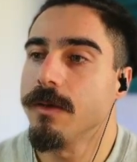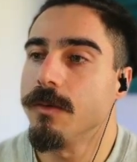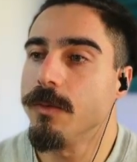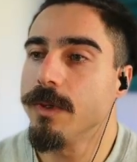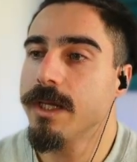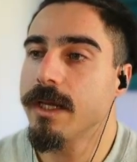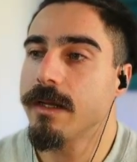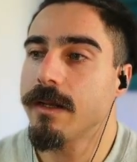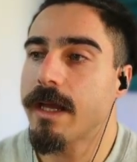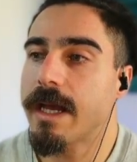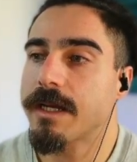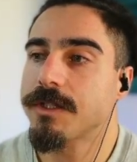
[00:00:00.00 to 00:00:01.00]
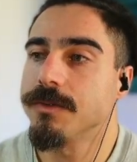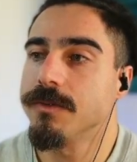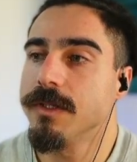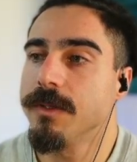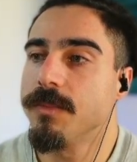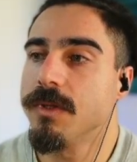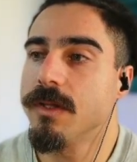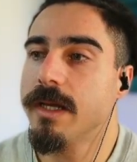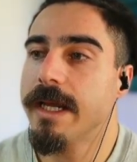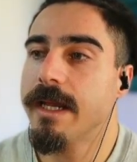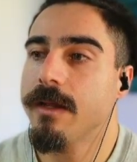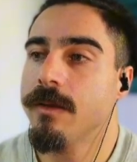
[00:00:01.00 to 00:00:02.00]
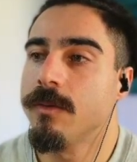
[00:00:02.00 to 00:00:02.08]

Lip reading: we can actually play